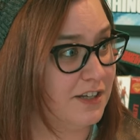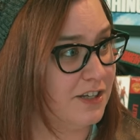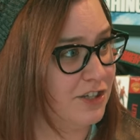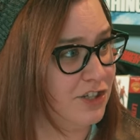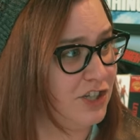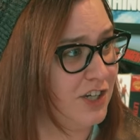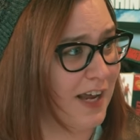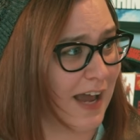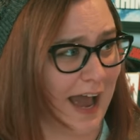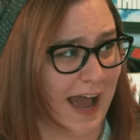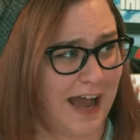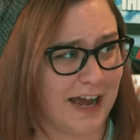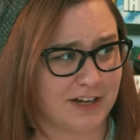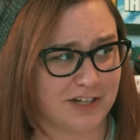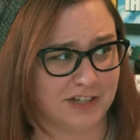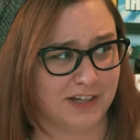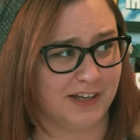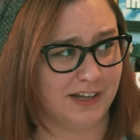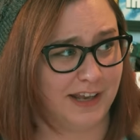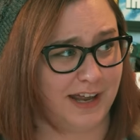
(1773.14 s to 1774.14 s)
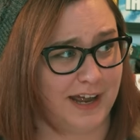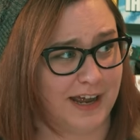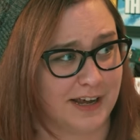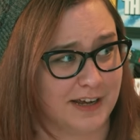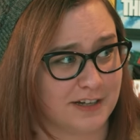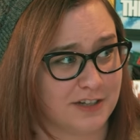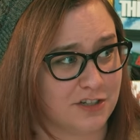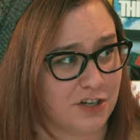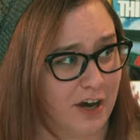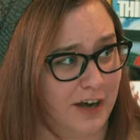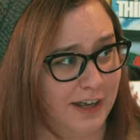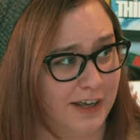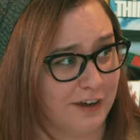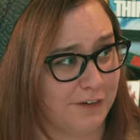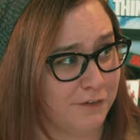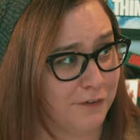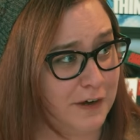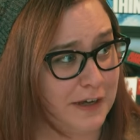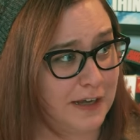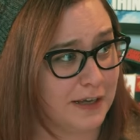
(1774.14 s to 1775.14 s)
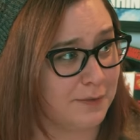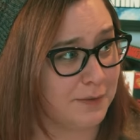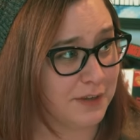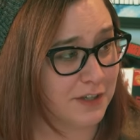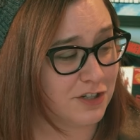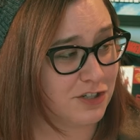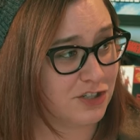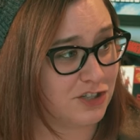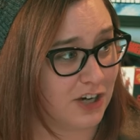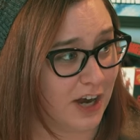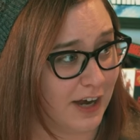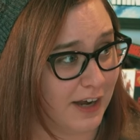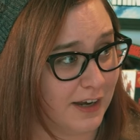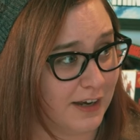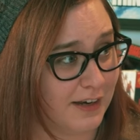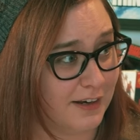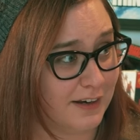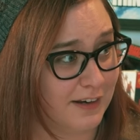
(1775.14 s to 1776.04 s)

Is she actually like trying to get freaky with this giant?